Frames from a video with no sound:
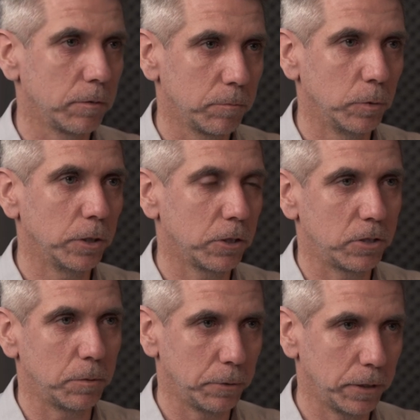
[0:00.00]
will not
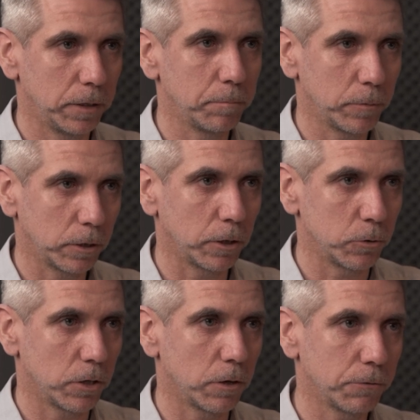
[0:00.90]
simply
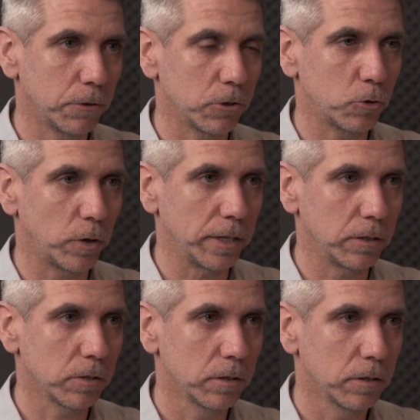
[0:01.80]
close off the
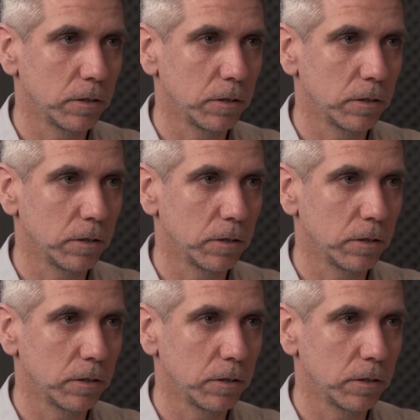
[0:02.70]
straits.